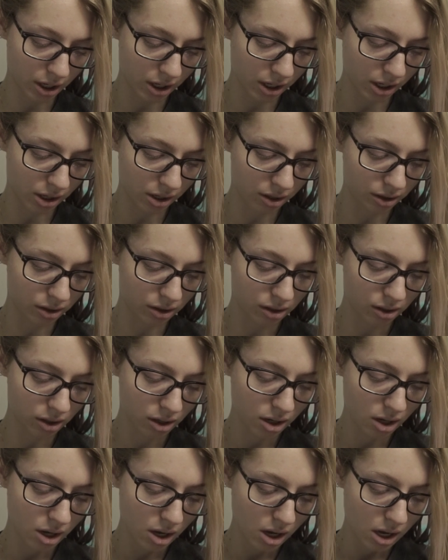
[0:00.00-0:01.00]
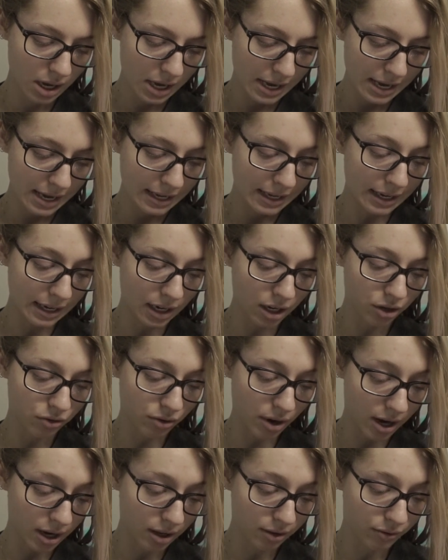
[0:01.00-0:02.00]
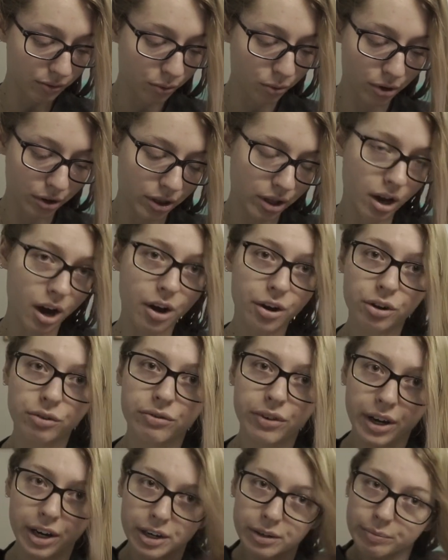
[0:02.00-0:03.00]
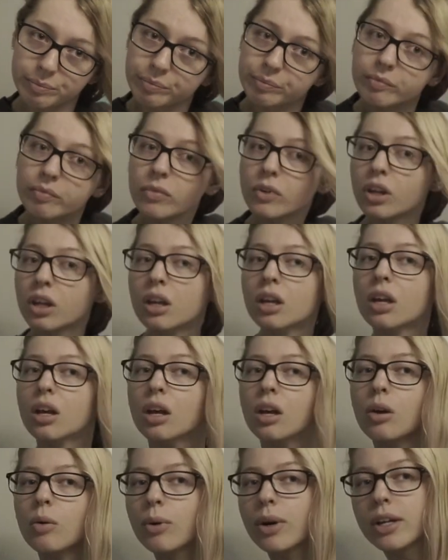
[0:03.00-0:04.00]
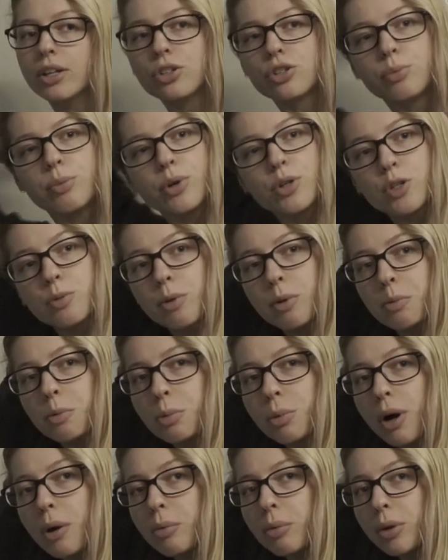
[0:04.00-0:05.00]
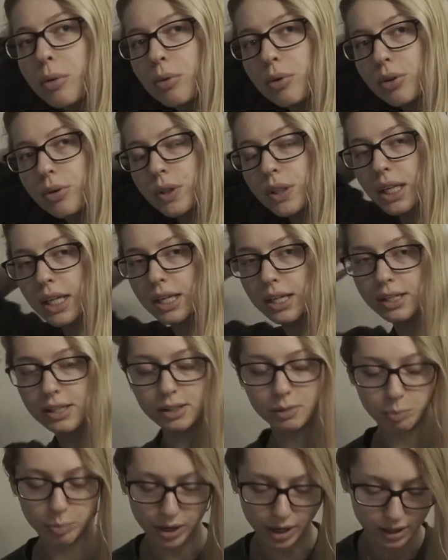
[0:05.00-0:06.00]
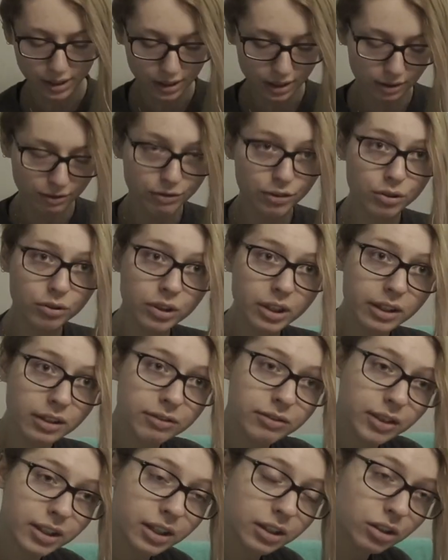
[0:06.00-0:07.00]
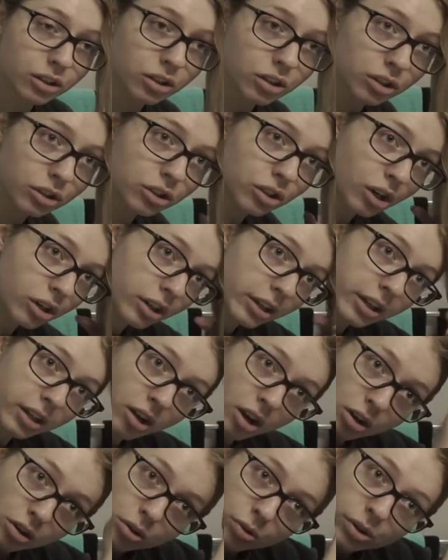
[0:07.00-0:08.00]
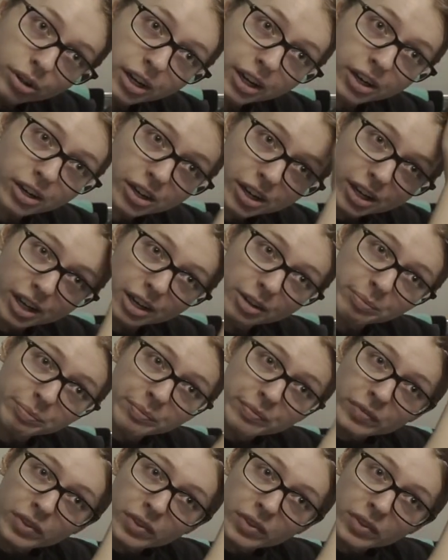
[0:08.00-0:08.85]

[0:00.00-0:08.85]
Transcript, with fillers: is getting ready for the auto fair which most people probably won't know what that is, but if you live in Charlotte Concord area,